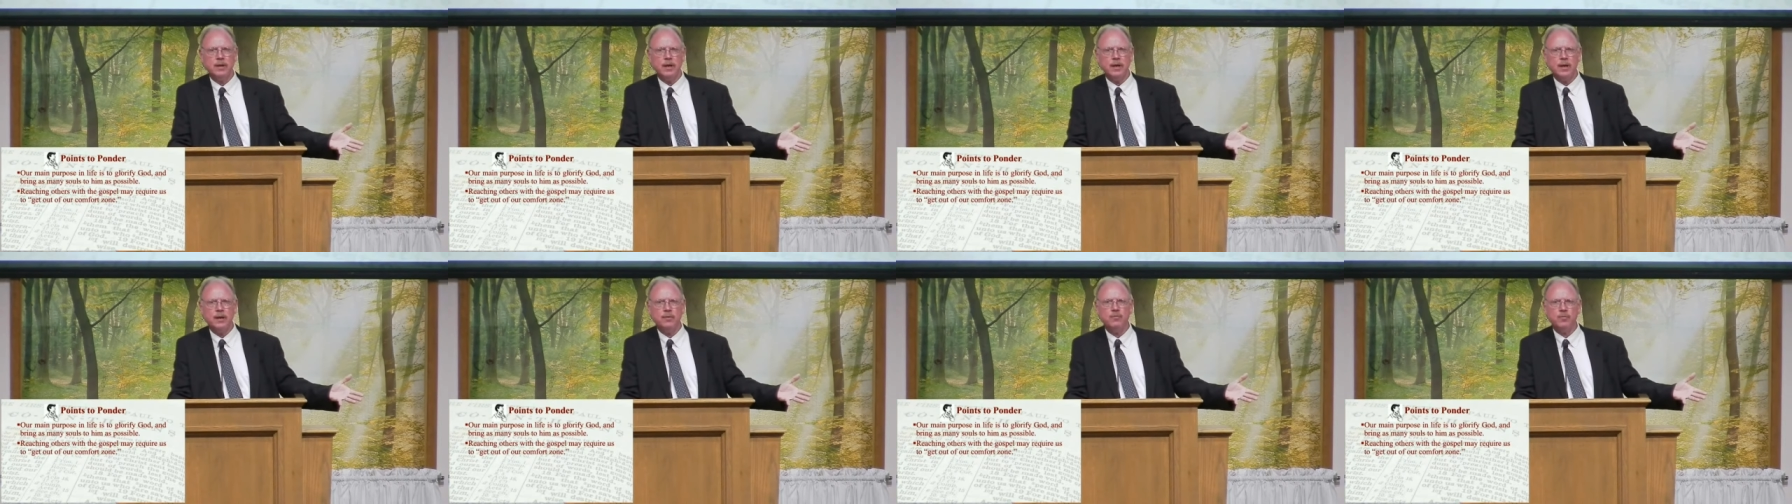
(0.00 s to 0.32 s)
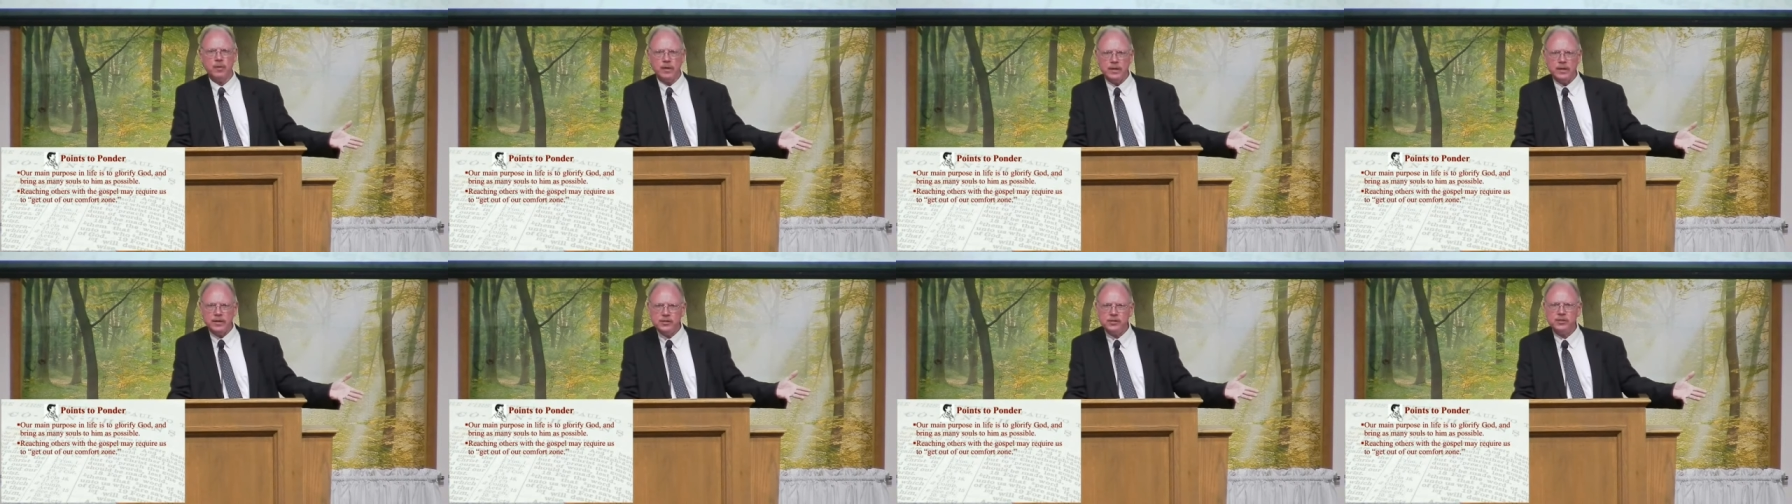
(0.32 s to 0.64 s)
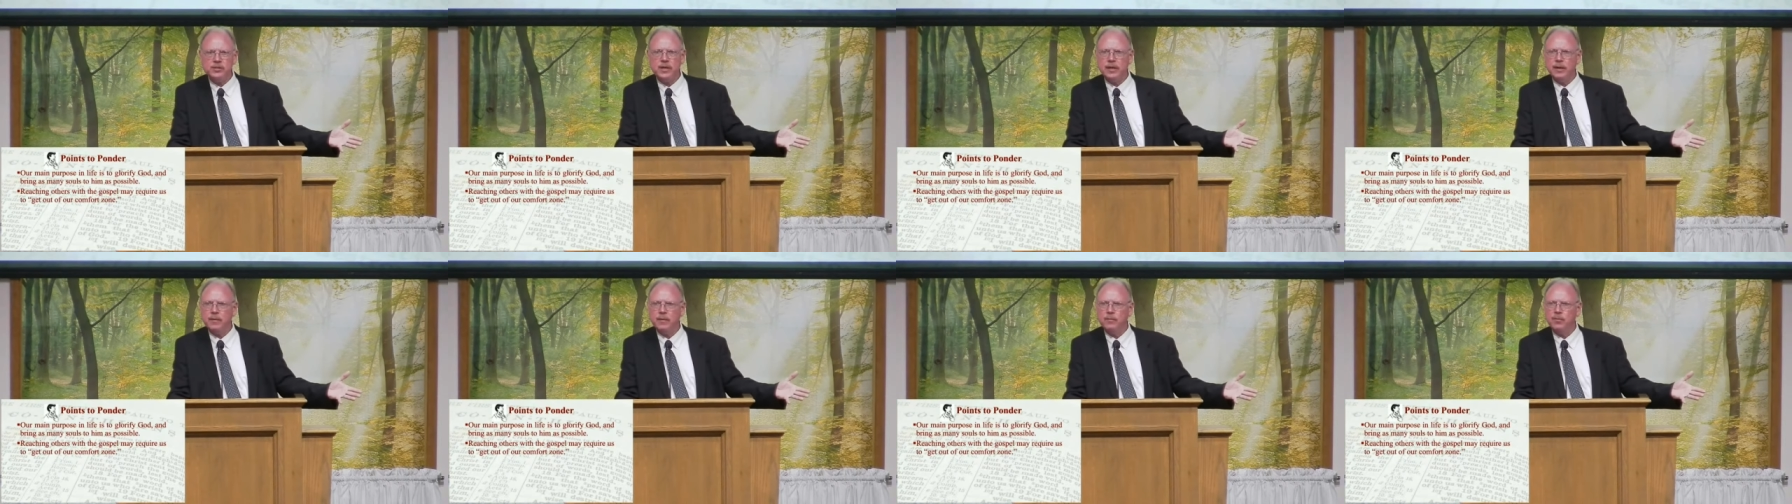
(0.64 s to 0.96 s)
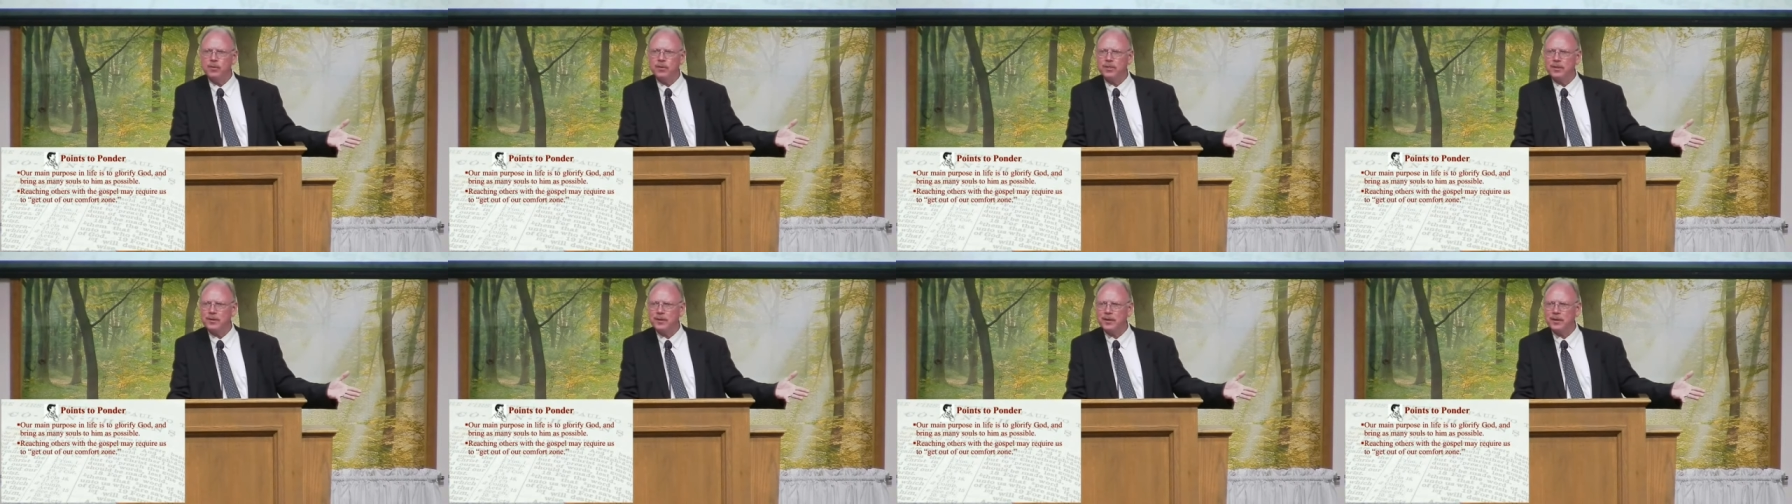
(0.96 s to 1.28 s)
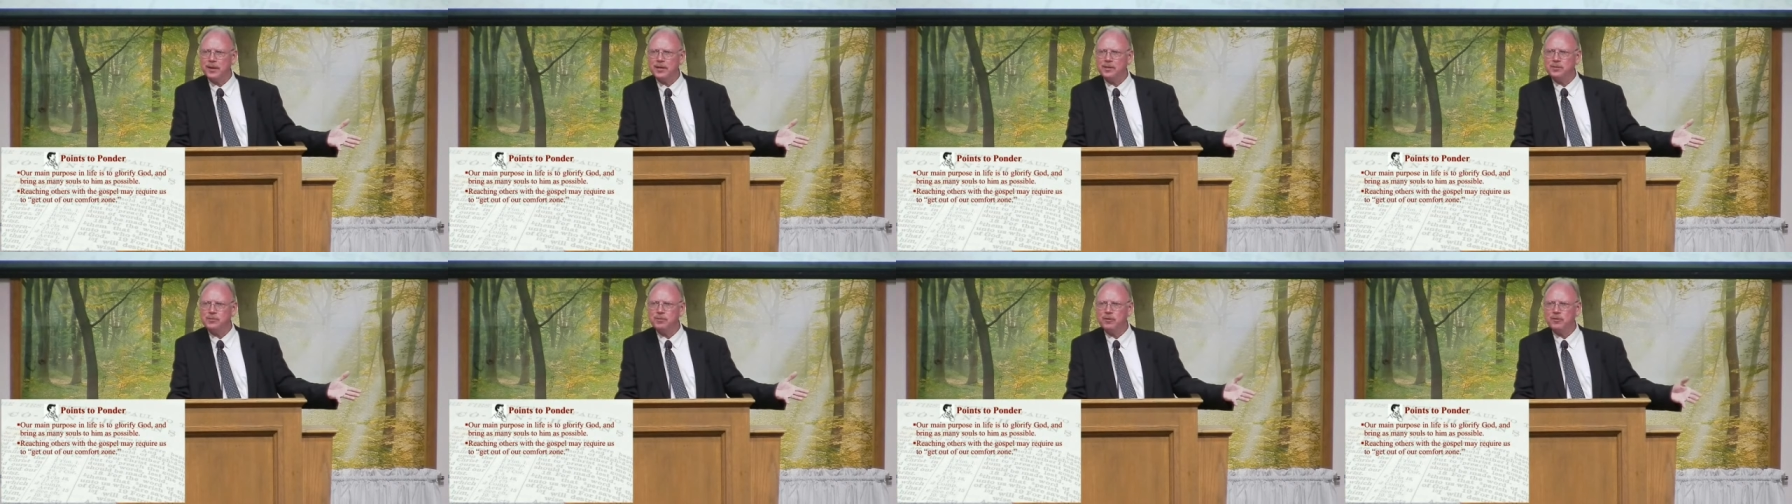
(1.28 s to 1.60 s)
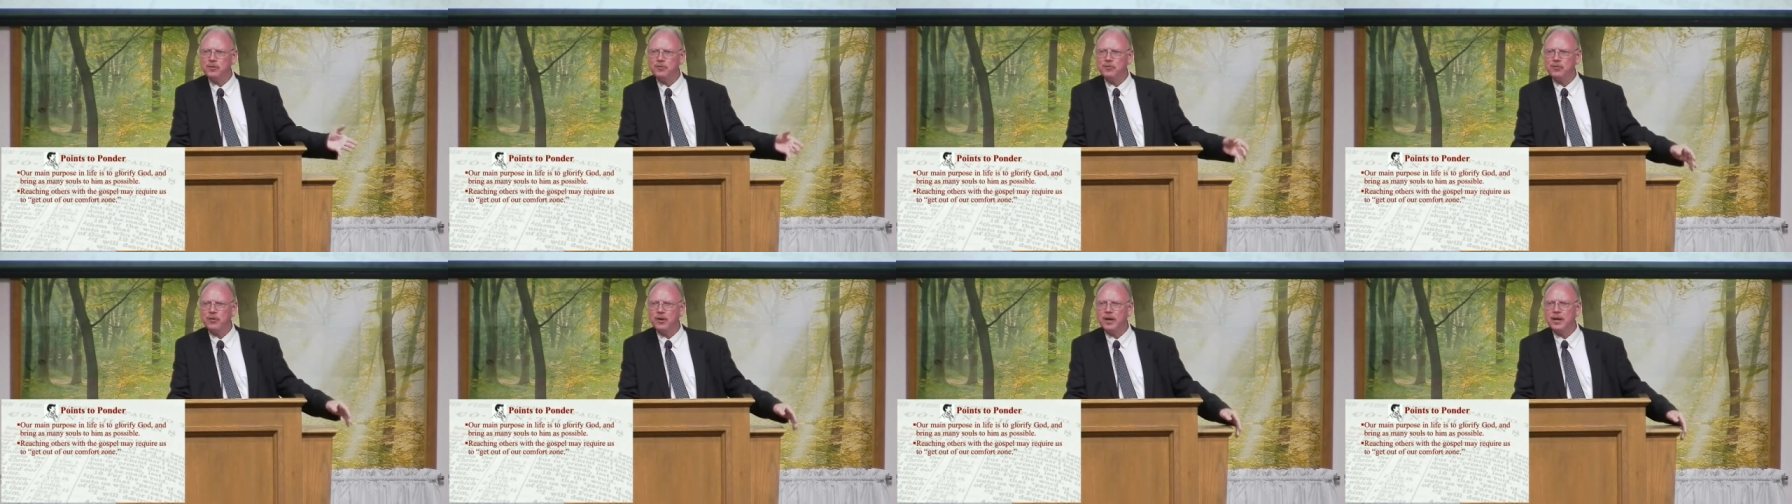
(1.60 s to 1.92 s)
and reached them with the gospel
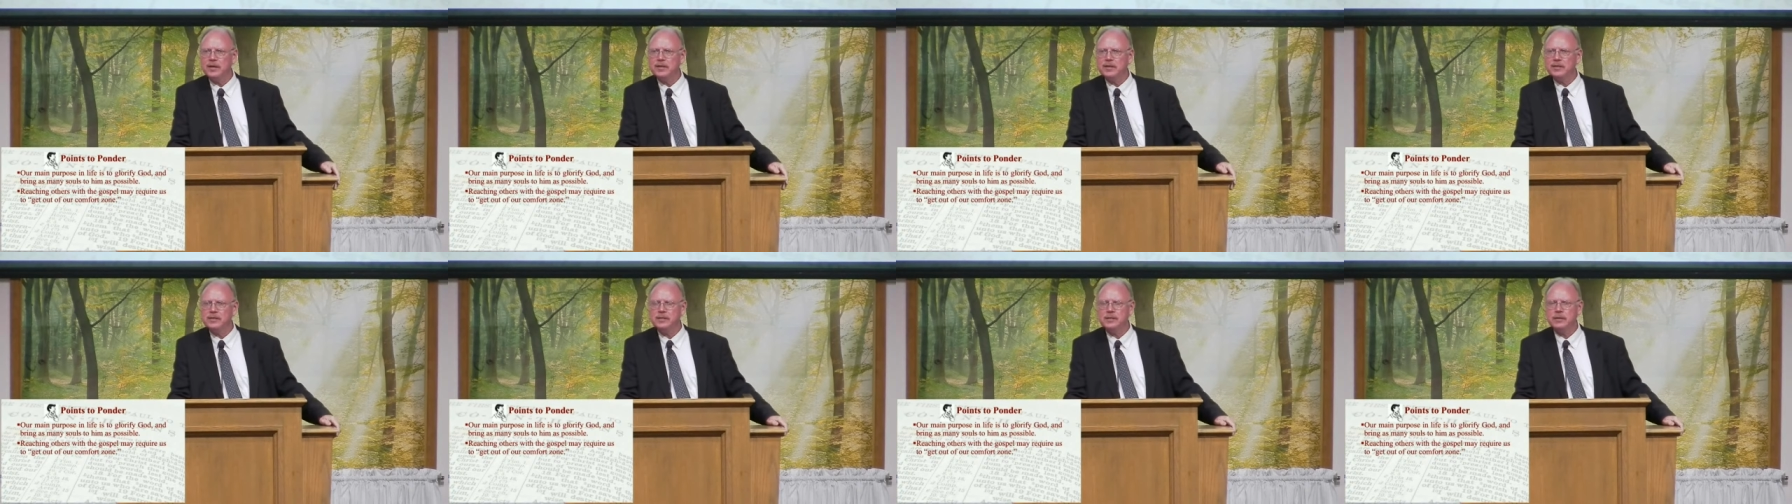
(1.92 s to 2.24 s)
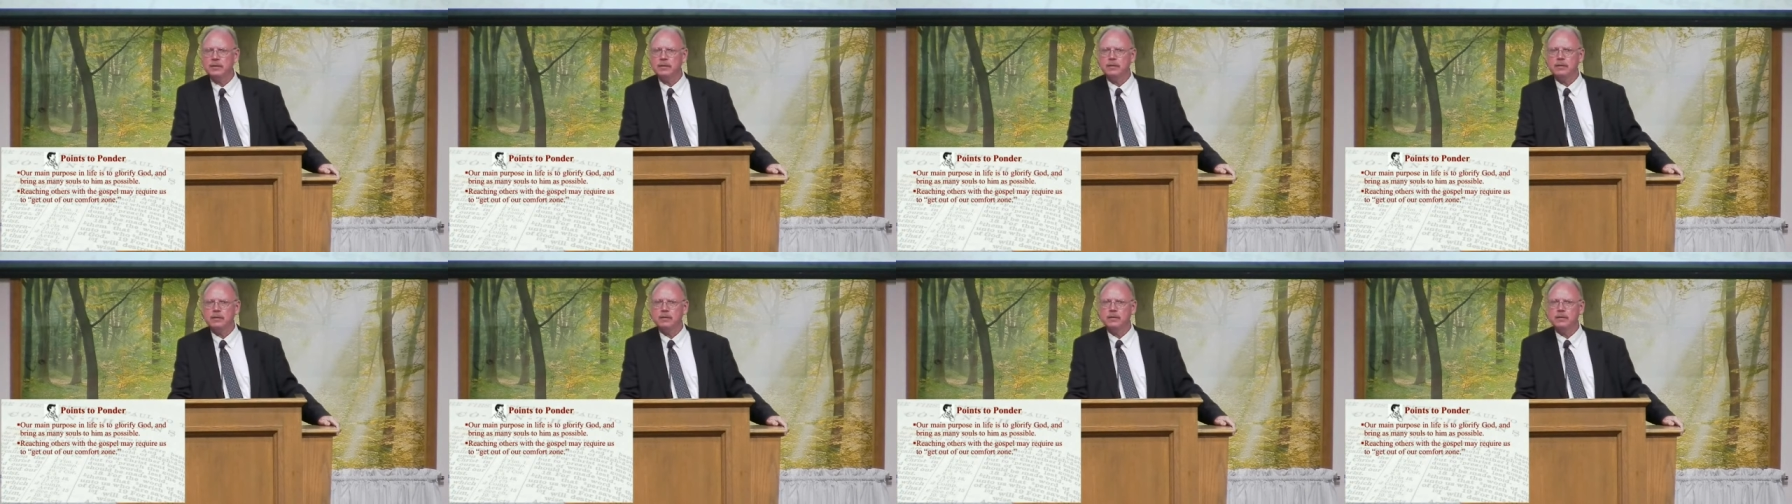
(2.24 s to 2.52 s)
of Christ.